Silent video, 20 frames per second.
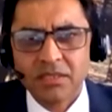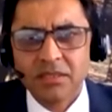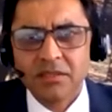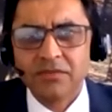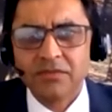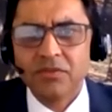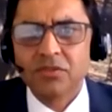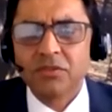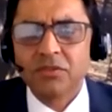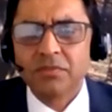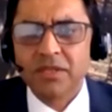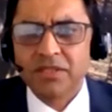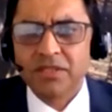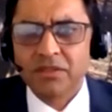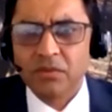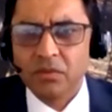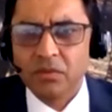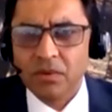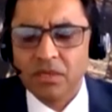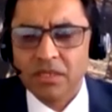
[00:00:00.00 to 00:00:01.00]
the future
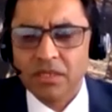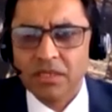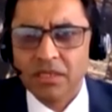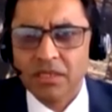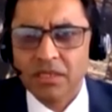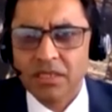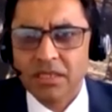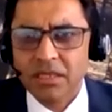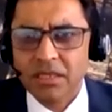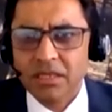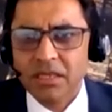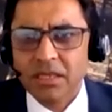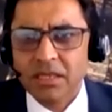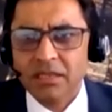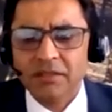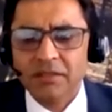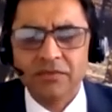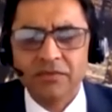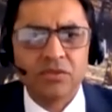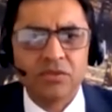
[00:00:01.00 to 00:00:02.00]
place of work,
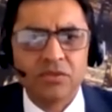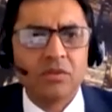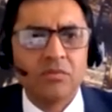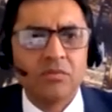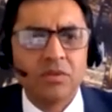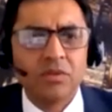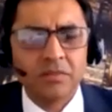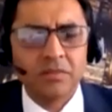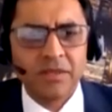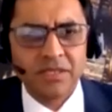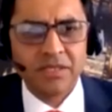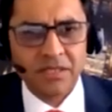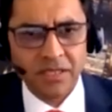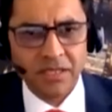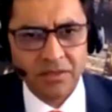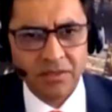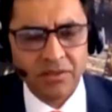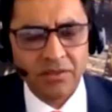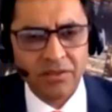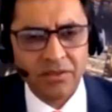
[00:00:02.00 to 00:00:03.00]
and the future of workplace
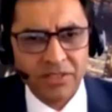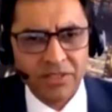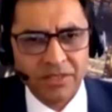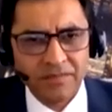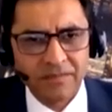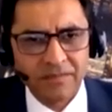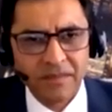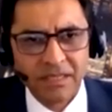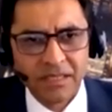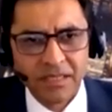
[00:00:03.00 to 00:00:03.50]
technology.